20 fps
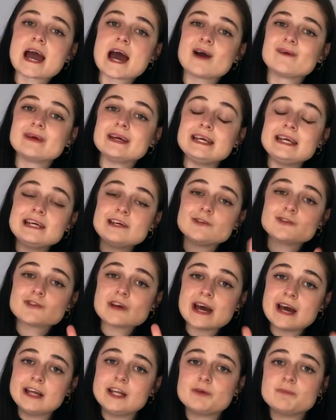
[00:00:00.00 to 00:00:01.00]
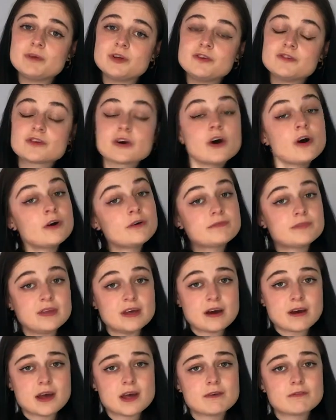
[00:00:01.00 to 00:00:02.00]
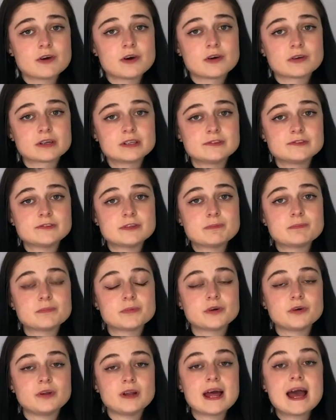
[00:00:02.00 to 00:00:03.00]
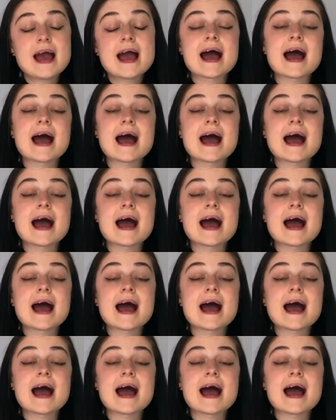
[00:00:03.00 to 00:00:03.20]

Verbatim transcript: how each element of the Eye of Horus symbol